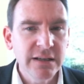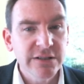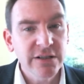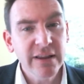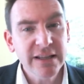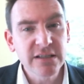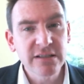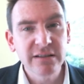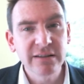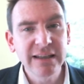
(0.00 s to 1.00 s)
So
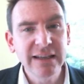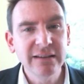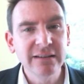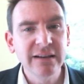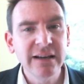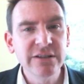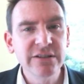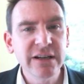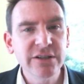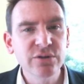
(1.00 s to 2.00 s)
that's the
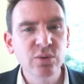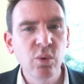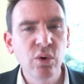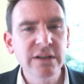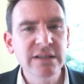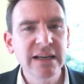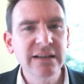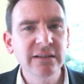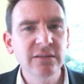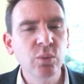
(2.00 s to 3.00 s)
International
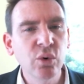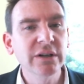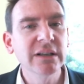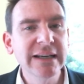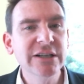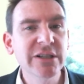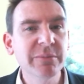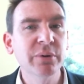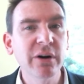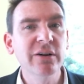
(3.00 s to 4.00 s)
WaterCentre Water
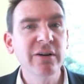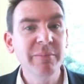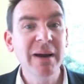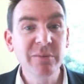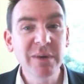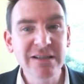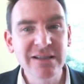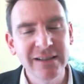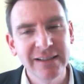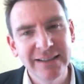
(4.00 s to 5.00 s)
Leadership Program
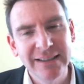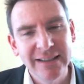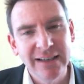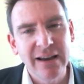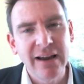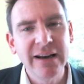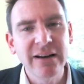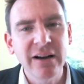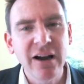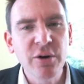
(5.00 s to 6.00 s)
elements,
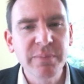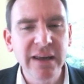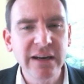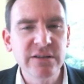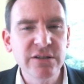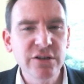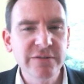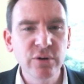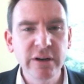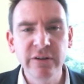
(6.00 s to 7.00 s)
and I hope that is
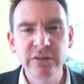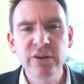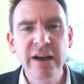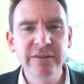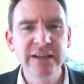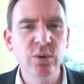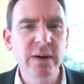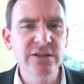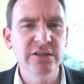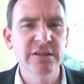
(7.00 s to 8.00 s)
useful. If you do have any
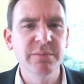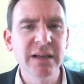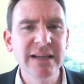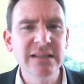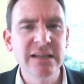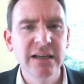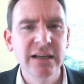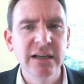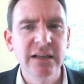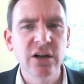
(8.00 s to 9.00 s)
questions, please
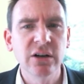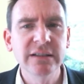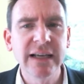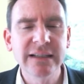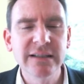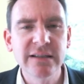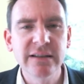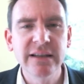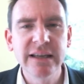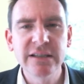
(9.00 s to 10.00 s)
contact us
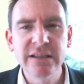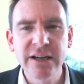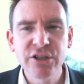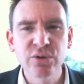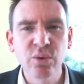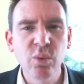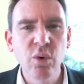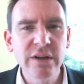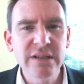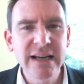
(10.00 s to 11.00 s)
at the International
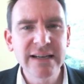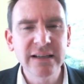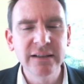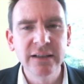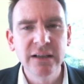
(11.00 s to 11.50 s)
WaterCentre